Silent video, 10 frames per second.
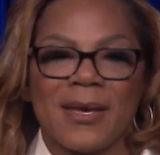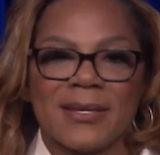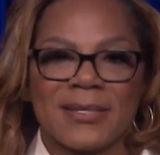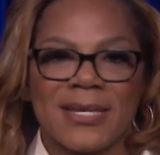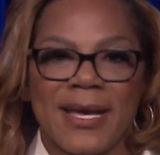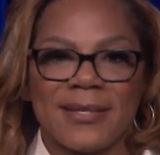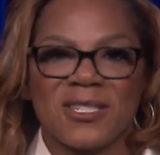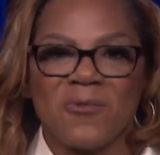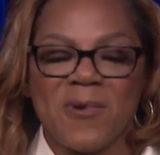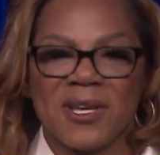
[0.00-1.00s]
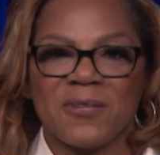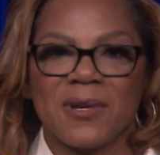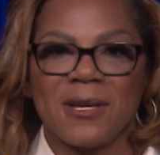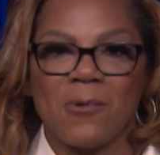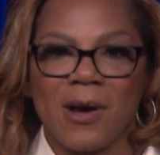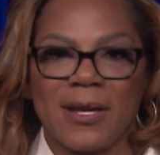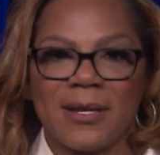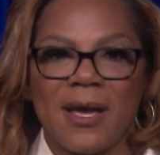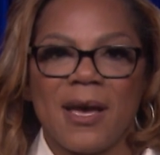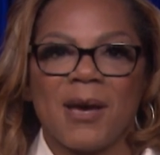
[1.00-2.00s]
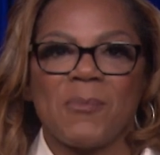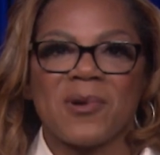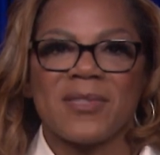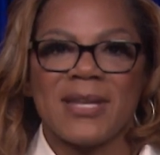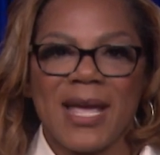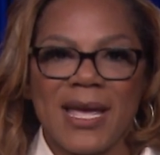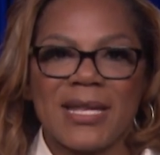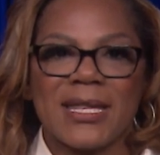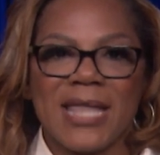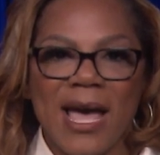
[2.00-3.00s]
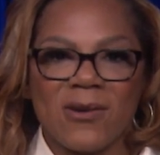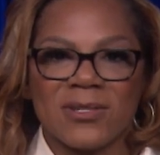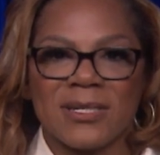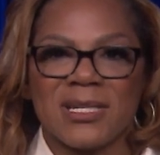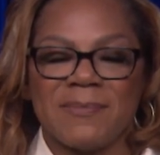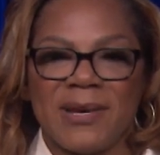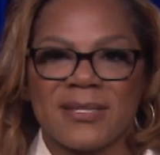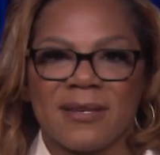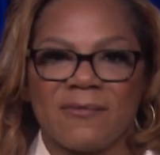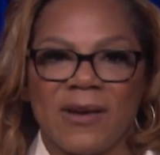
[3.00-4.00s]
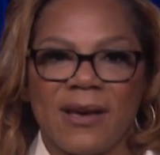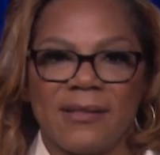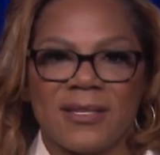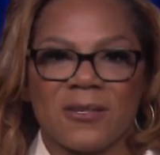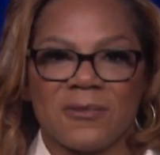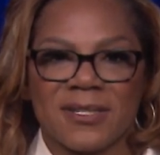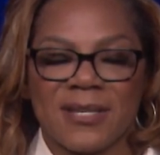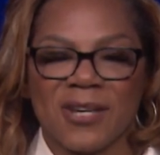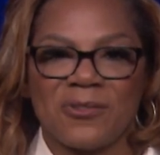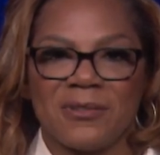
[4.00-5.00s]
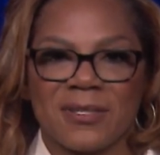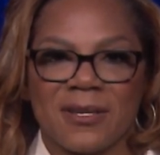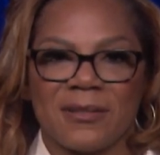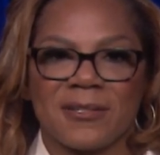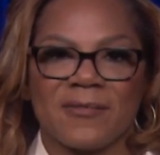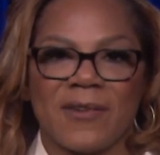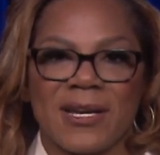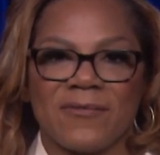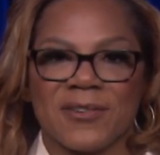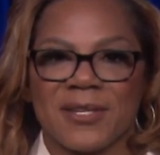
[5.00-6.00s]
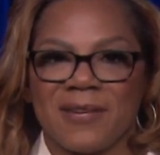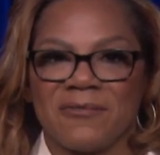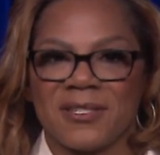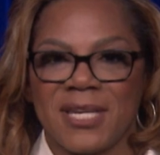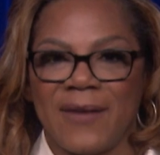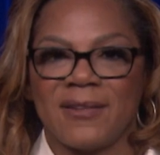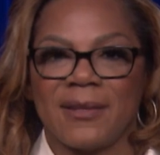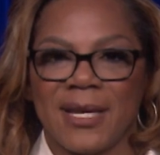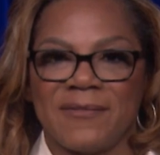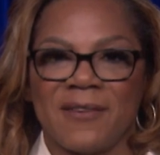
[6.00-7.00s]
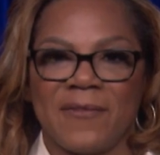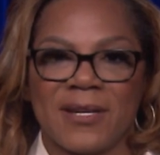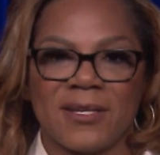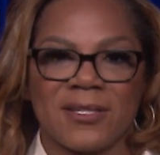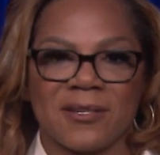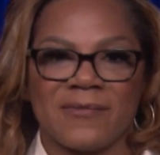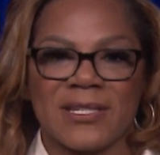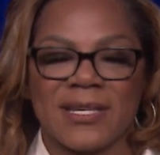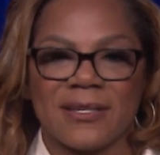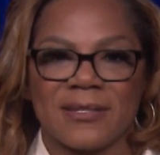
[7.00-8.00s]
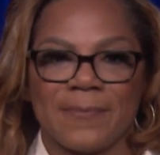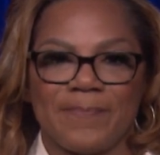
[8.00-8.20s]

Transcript: Since 2021, more than 8,000 domestic violence or sexual assault survivors have received levy-funded services.